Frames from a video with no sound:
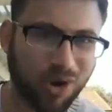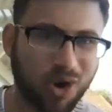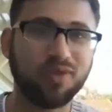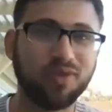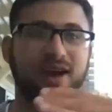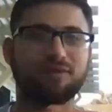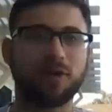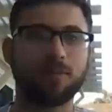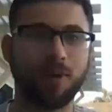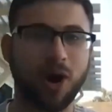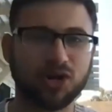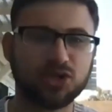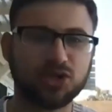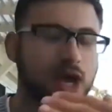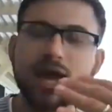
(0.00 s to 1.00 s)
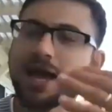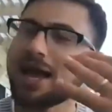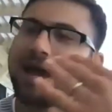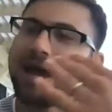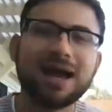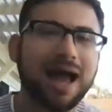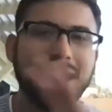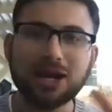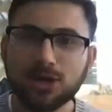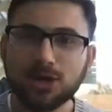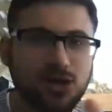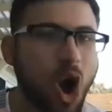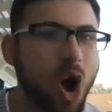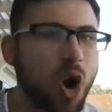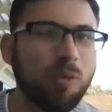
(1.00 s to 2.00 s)
burn the different parts.
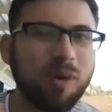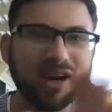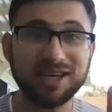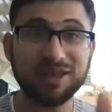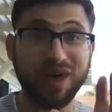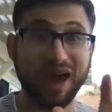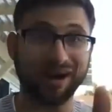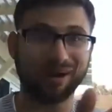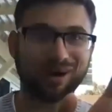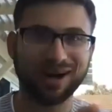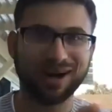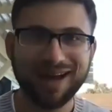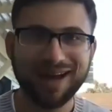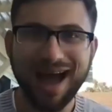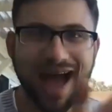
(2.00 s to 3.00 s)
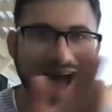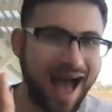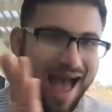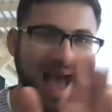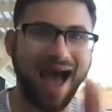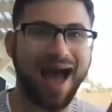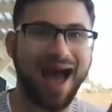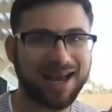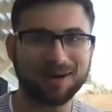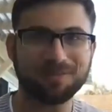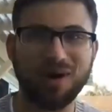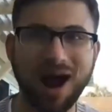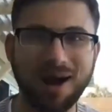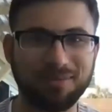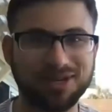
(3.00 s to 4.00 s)
Nobody there, I can
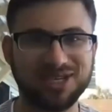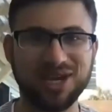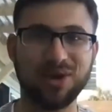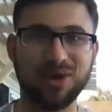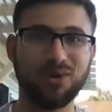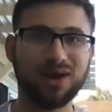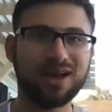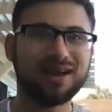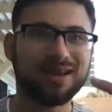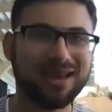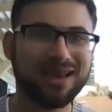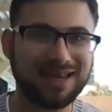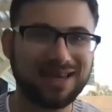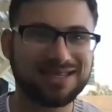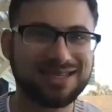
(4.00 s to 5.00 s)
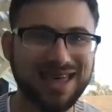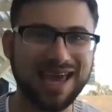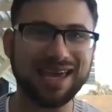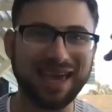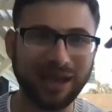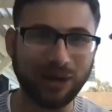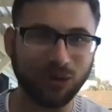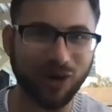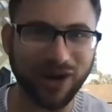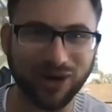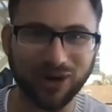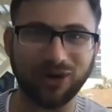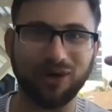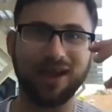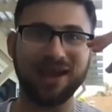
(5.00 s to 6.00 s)
promise you, is thinking
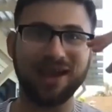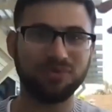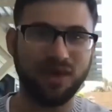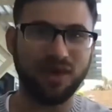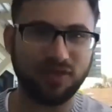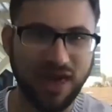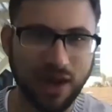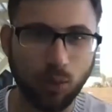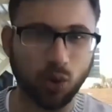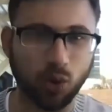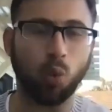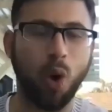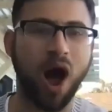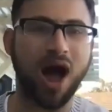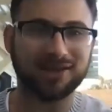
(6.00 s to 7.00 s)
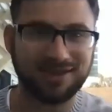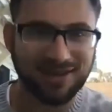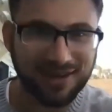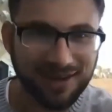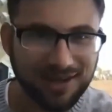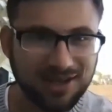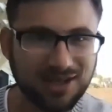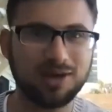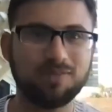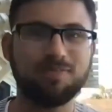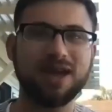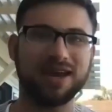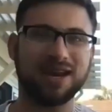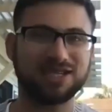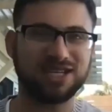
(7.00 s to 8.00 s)
literally that they would want to
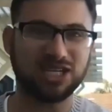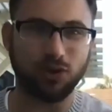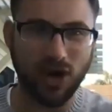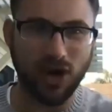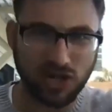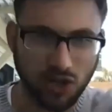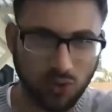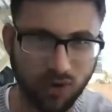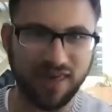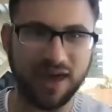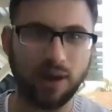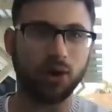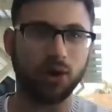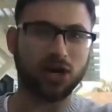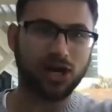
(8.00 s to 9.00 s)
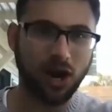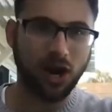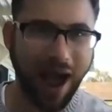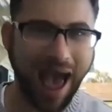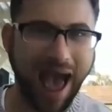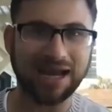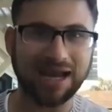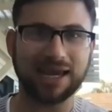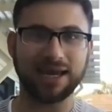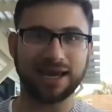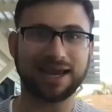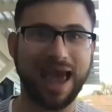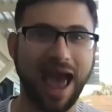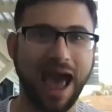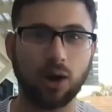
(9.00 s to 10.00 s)
be in a situation where they were, hacking
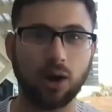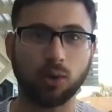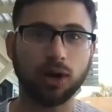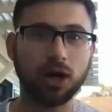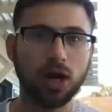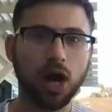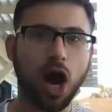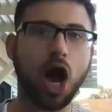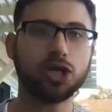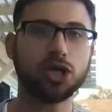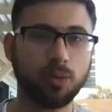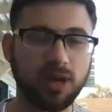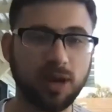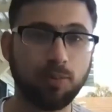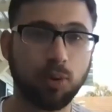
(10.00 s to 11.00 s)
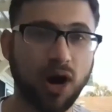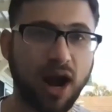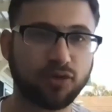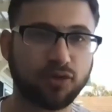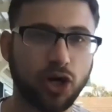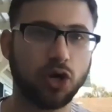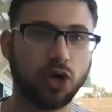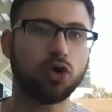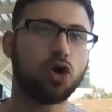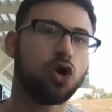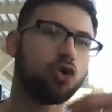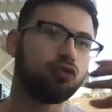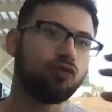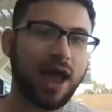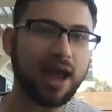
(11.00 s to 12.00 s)
a cow on Yom Kippur afternoon,
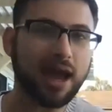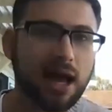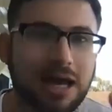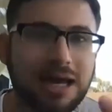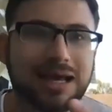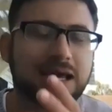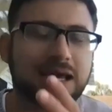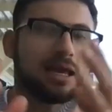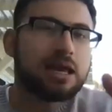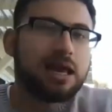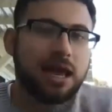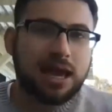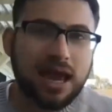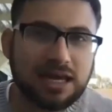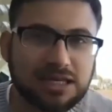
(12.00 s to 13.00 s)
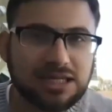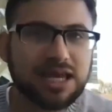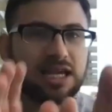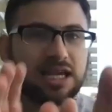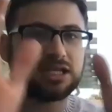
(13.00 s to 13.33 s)
right? It's